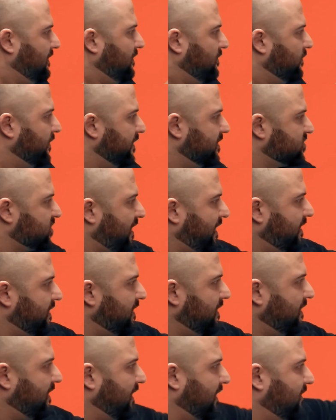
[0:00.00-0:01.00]
when you're trying
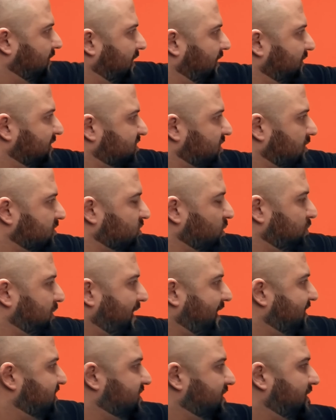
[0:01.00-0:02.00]
to, and, and this also
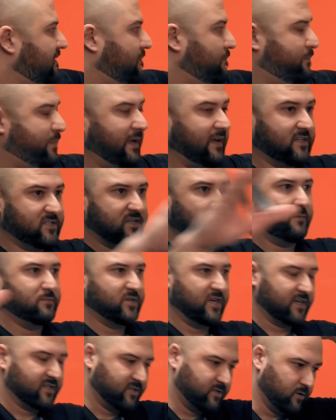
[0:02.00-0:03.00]
applies to big
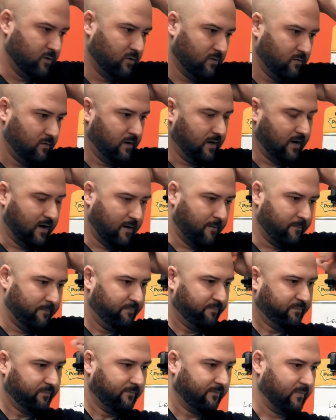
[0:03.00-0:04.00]
subjects too, um,
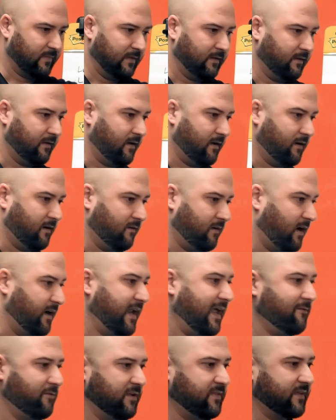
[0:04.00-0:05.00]
uh,
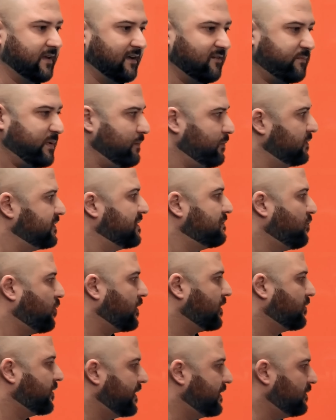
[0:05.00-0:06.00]
on everything. If people did
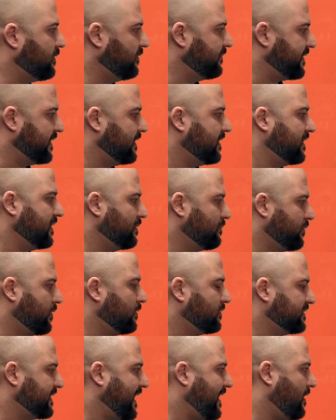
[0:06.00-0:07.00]
more critical thinking and
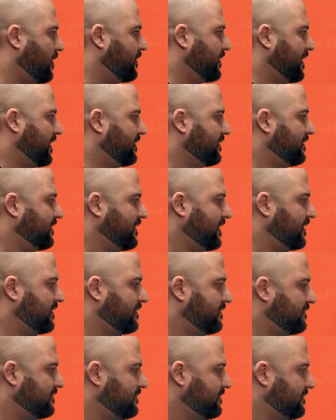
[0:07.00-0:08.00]
broke down and,
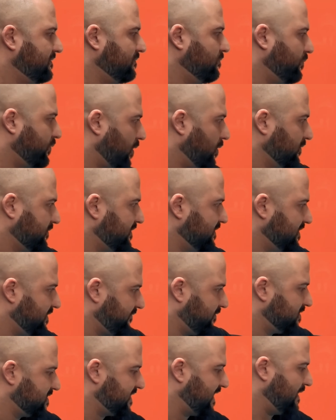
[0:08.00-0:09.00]
and broke the
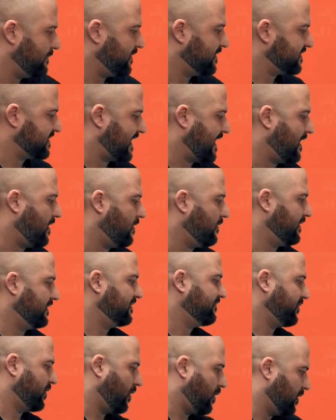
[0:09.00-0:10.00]
different statements out and
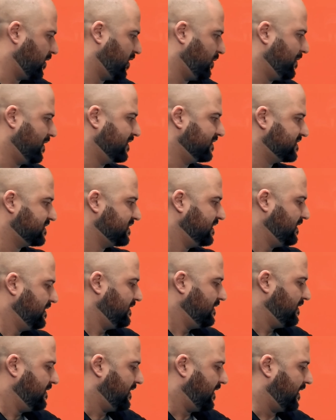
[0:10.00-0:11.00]
different arguments
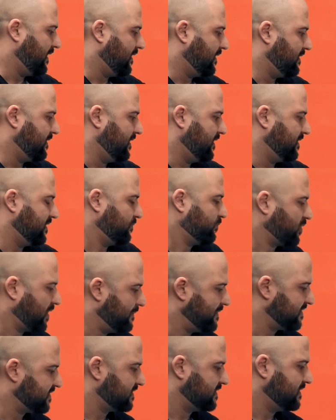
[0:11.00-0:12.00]
and, and the
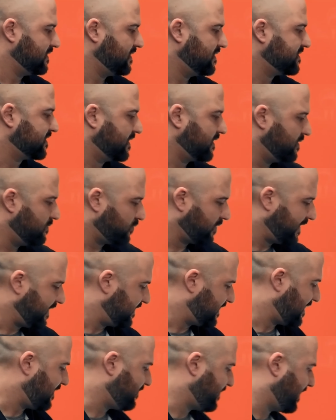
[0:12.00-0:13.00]
premises, and you break
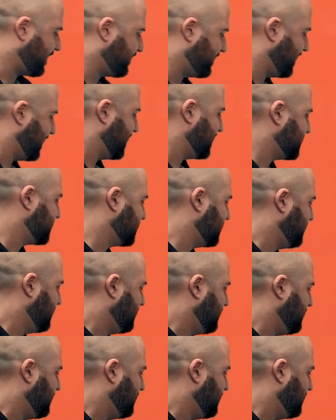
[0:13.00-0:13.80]
it down like this,